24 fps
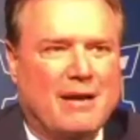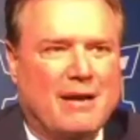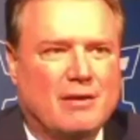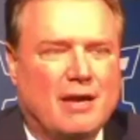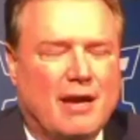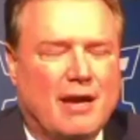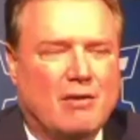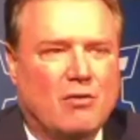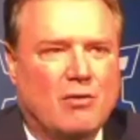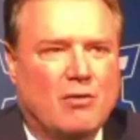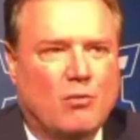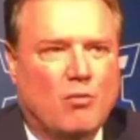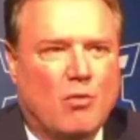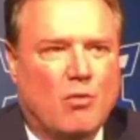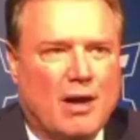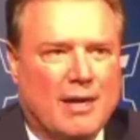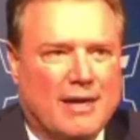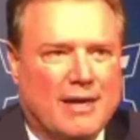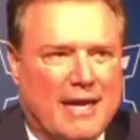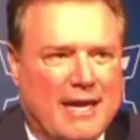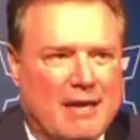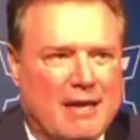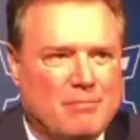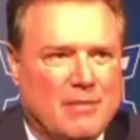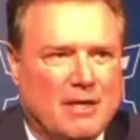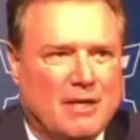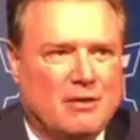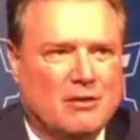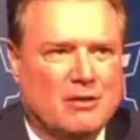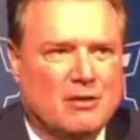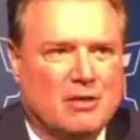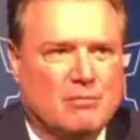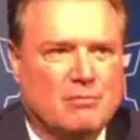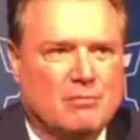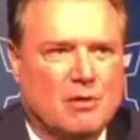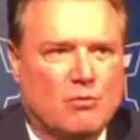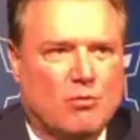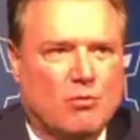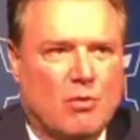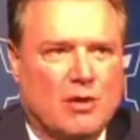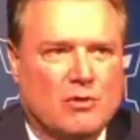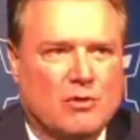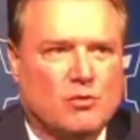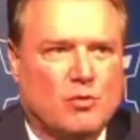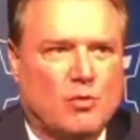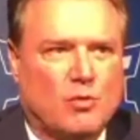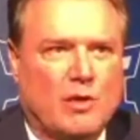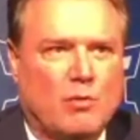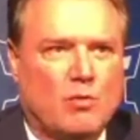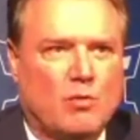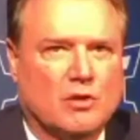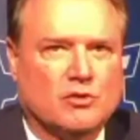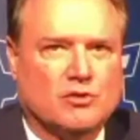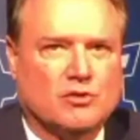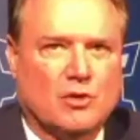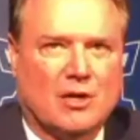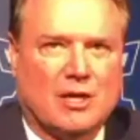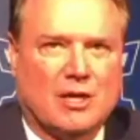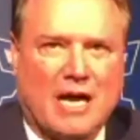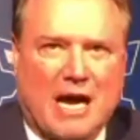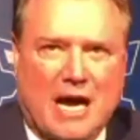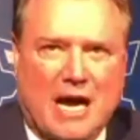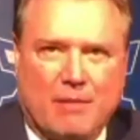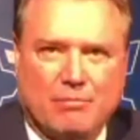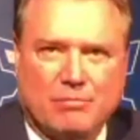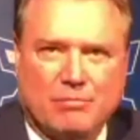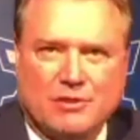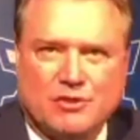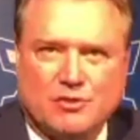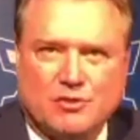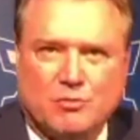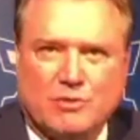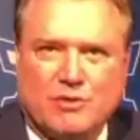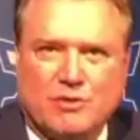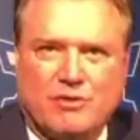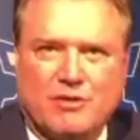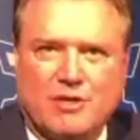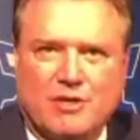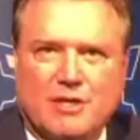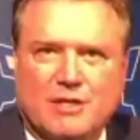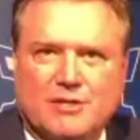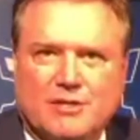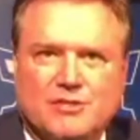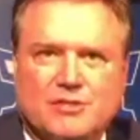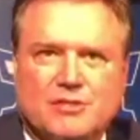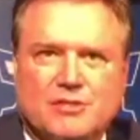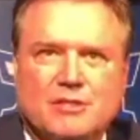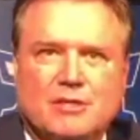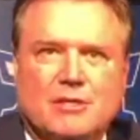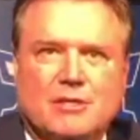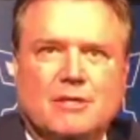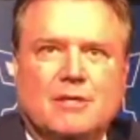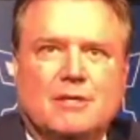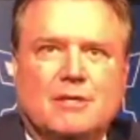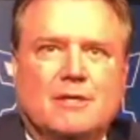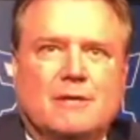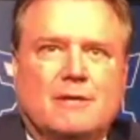not only what can be done, but what do we want to accomplish with this?